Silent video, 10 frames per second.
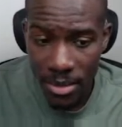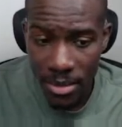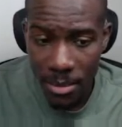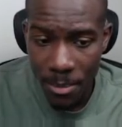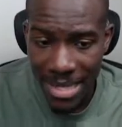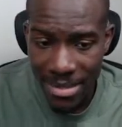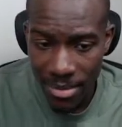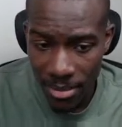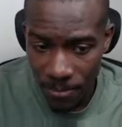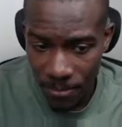
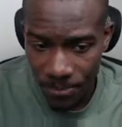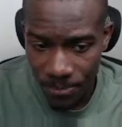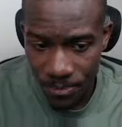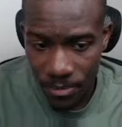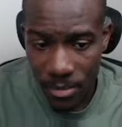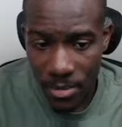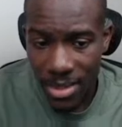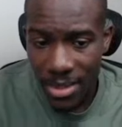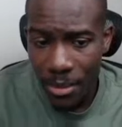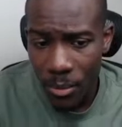capacity.
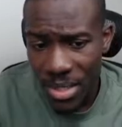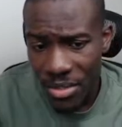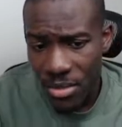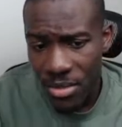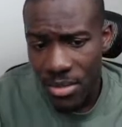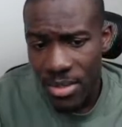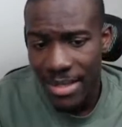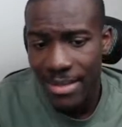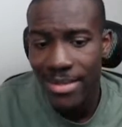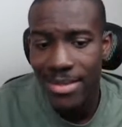Enrichers
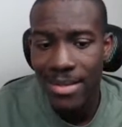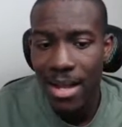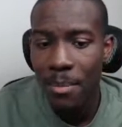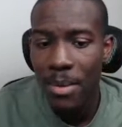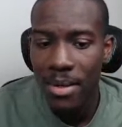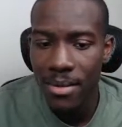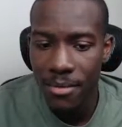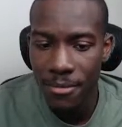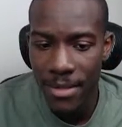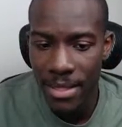can stop
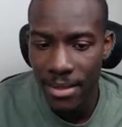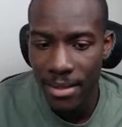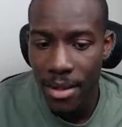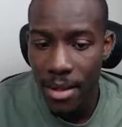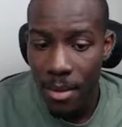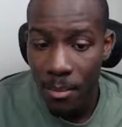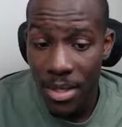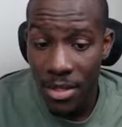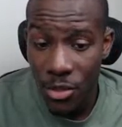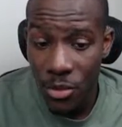underfeeding,
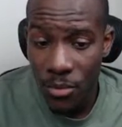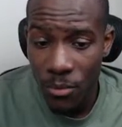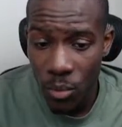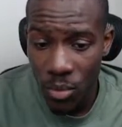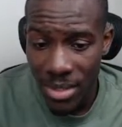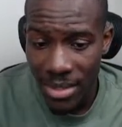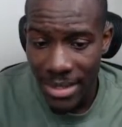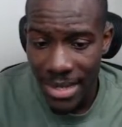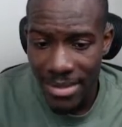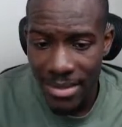but you've really
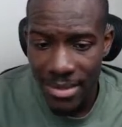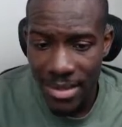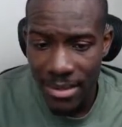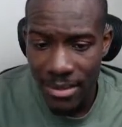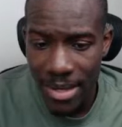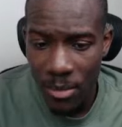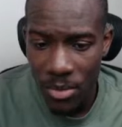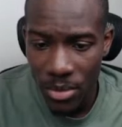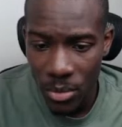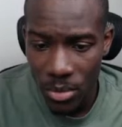got to think that
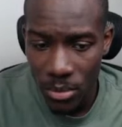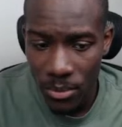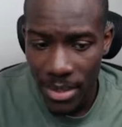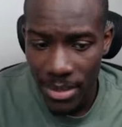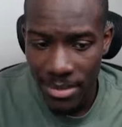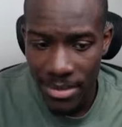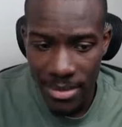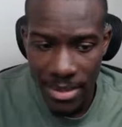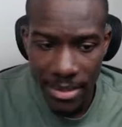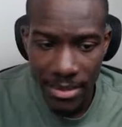one through. He
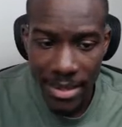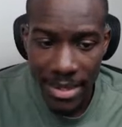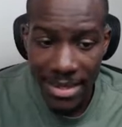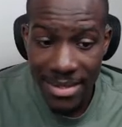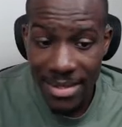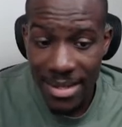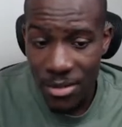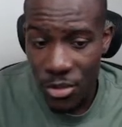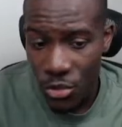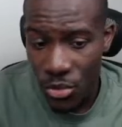said, it
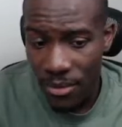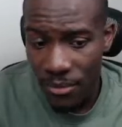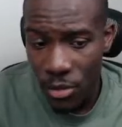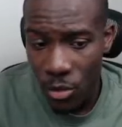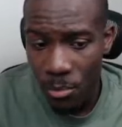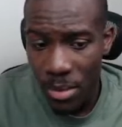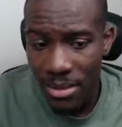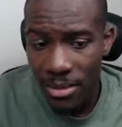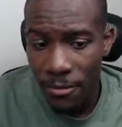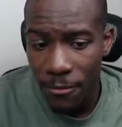sounds trivial,
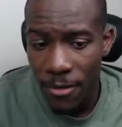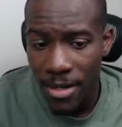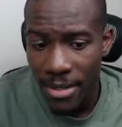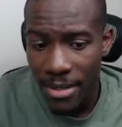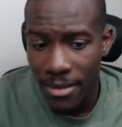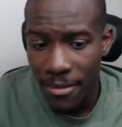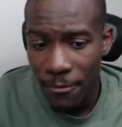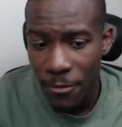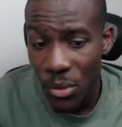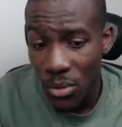but the front end
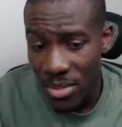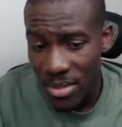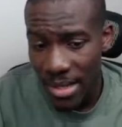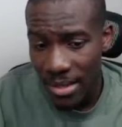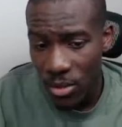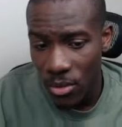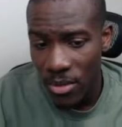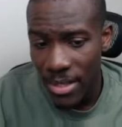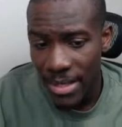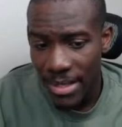fuel
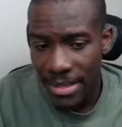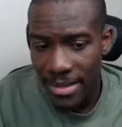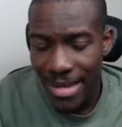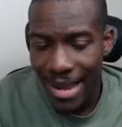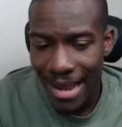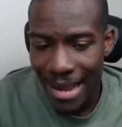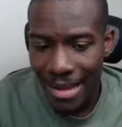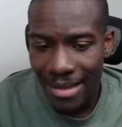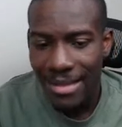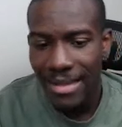cycle is a
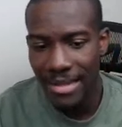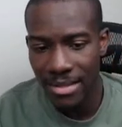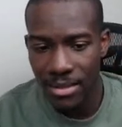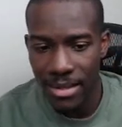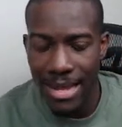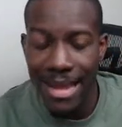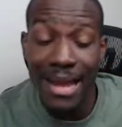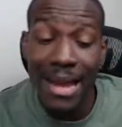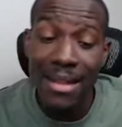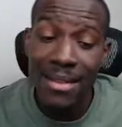
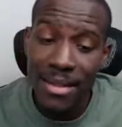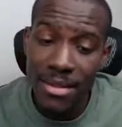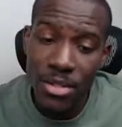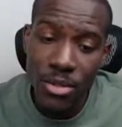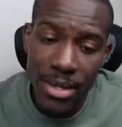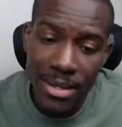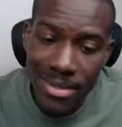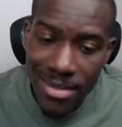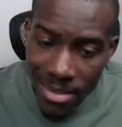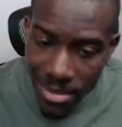highly integrated
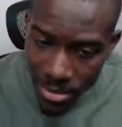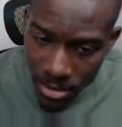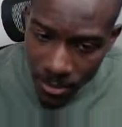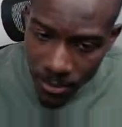system